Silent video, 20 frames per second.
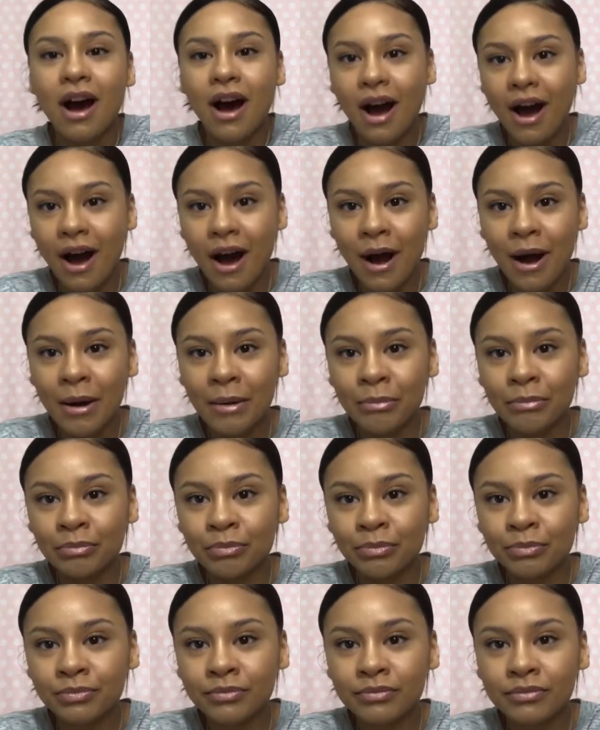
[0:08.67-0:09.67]

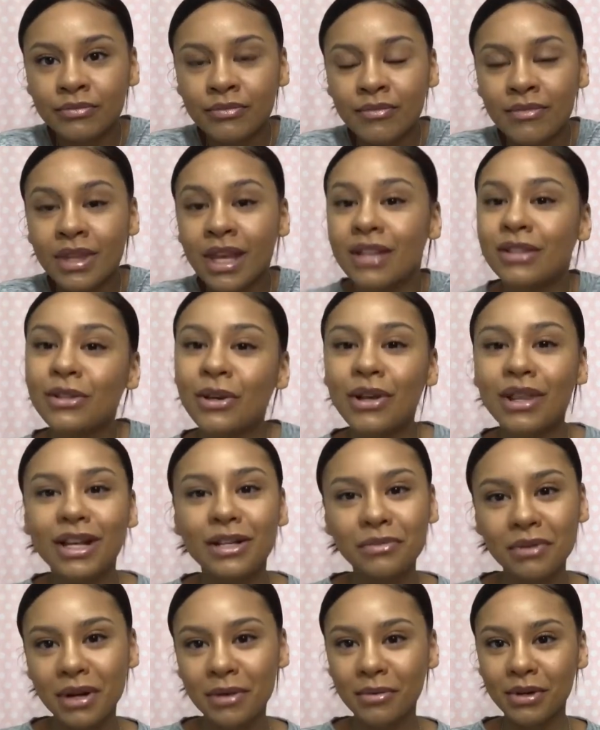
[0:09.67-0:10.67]
So
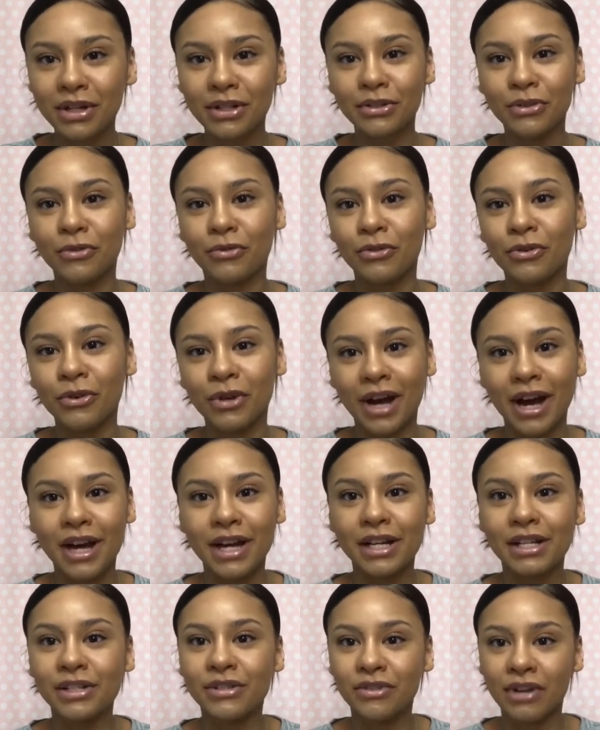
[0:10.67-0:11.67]
that's what I'm gonna do for you
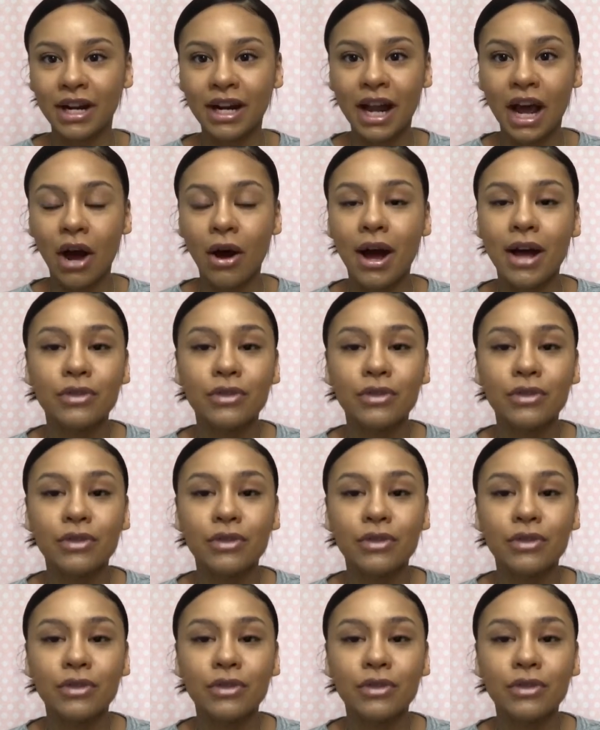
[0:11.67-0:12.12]
guys right now.